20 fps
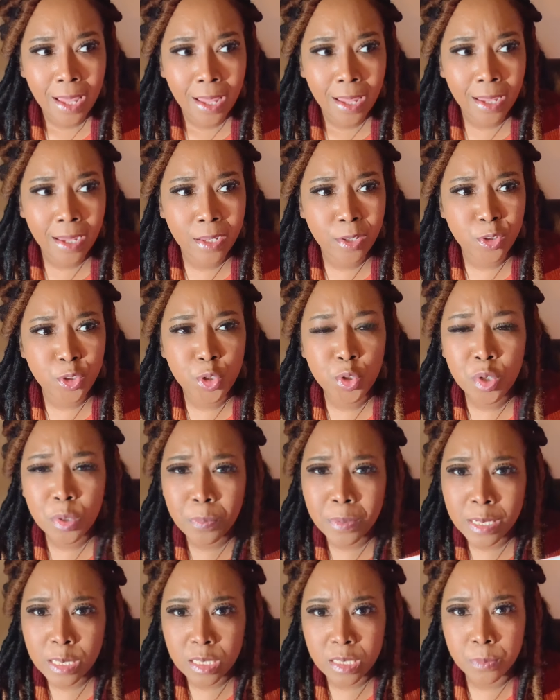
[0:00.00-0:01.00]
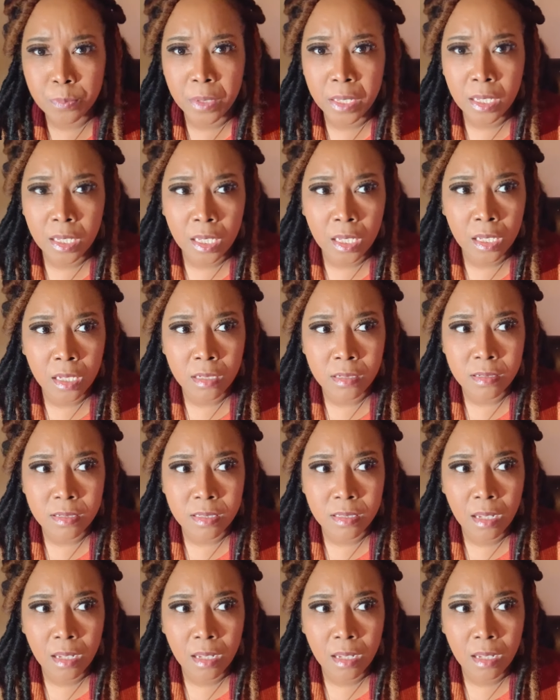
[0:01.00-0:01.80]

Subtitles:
And you could be speaking